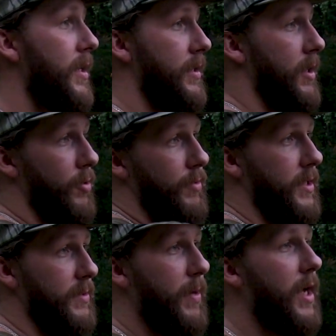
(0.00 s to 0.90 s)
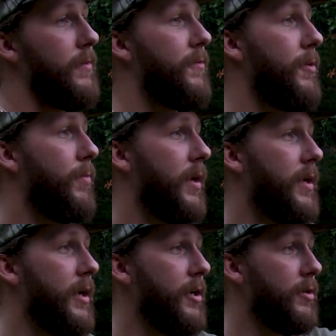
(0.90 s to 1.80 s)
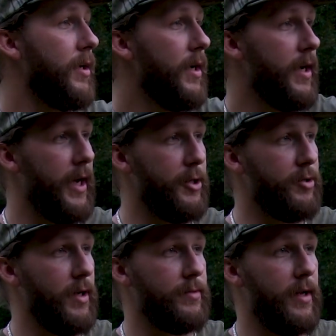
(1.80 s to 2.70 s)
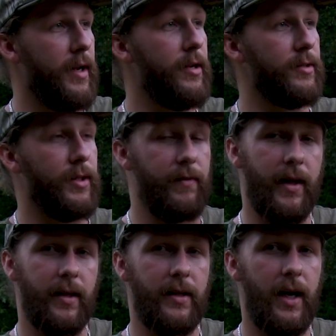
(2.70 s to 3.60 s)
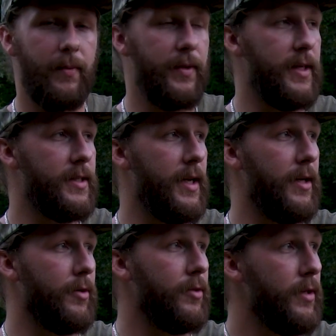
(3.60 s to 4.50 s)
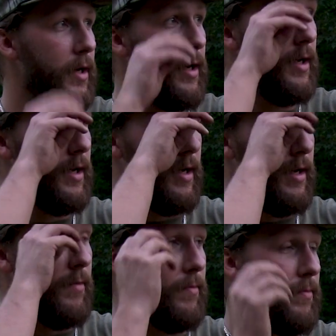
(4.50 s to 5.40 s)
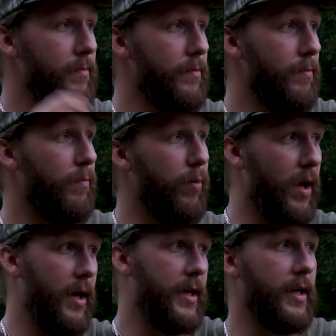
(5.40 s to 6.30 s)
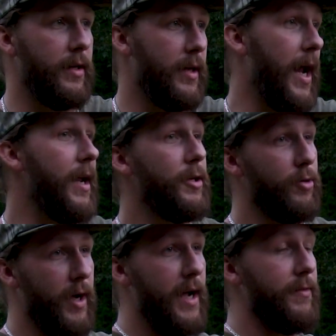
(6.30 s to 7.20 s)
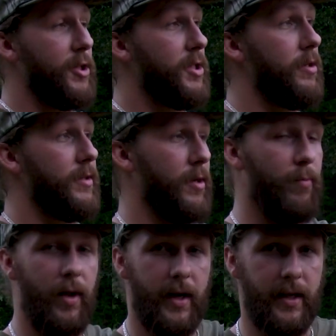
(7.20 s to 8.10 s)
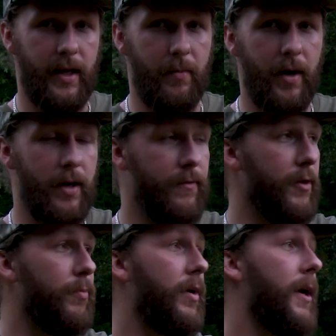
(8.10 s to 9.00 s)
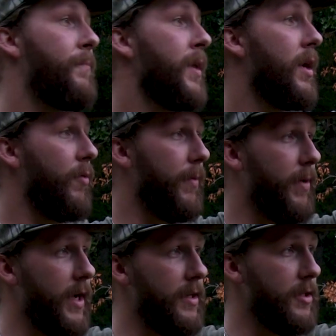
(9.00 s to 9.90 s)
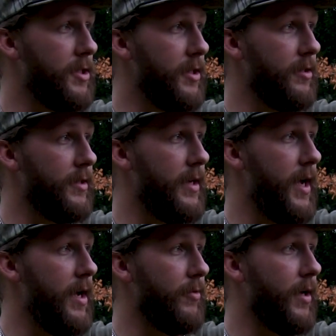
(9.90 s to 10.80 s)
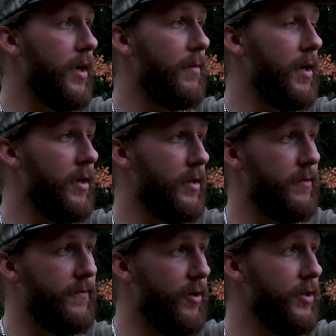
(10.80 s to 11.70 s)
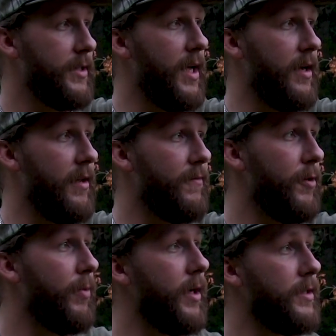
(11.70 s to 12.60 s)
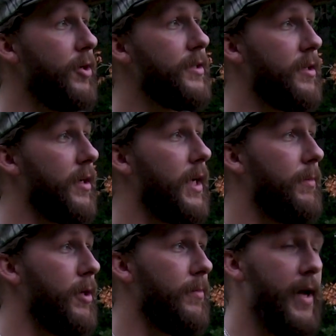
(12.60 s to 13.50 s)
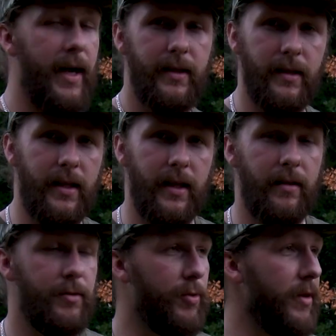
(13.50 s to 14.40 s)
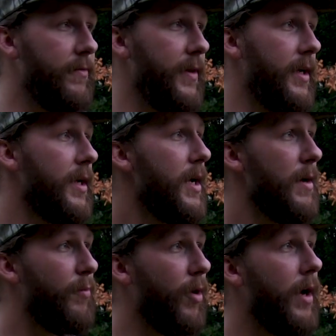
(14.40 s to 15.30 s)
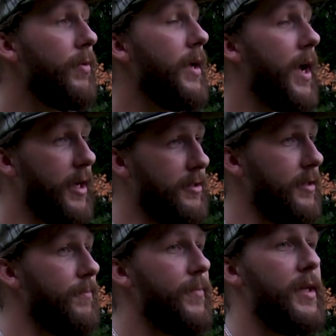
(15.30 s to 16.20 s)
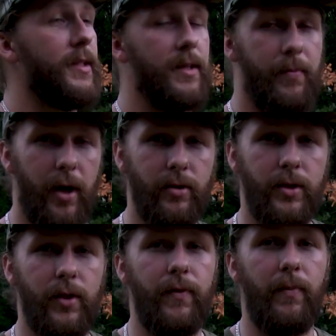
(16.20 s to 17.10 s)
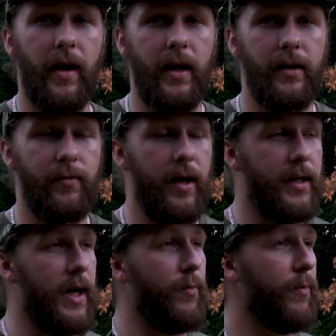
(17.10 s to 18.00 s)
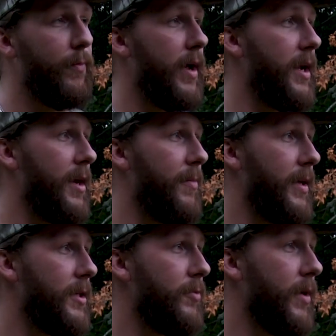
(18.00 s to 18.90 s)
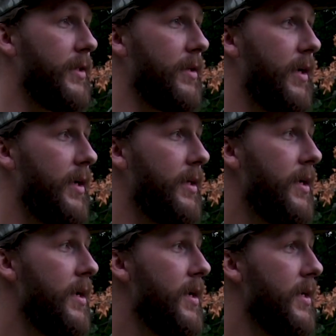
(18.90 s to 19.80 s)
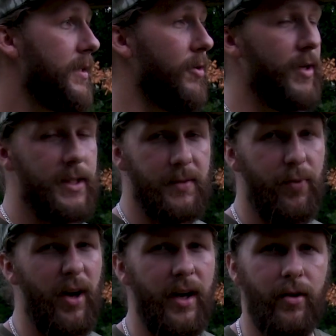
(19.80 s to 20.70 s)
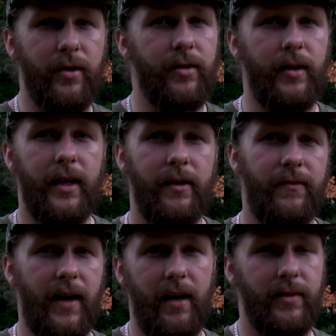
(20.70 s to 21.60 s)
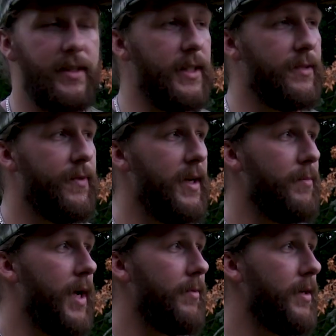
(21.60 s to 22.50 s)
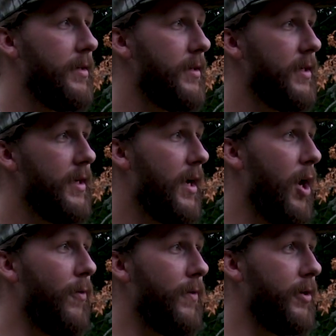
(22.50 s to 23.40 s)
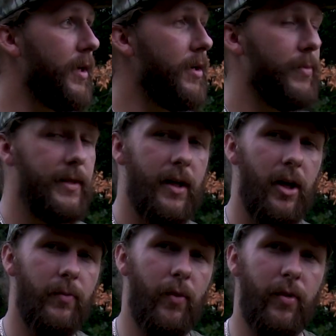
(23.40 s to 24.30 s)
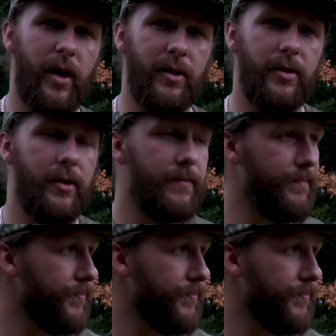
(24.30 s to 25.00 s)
So this bottom food plot down here, it drops down a hill, so you've got the top of this hill blocking, and you're going to have this shield, so blocking that bottom food plot. We planted the shield today on the far side of that food plot, so it's going to come up 8 to 10, 12 feet, probably, actually supposed to, if you plant it at the right time. We're planting it about 2 months late, so this is probably only going to get 5 to 6 feet maybe. Hopefully it'll get a little bit taller, but we're not sure.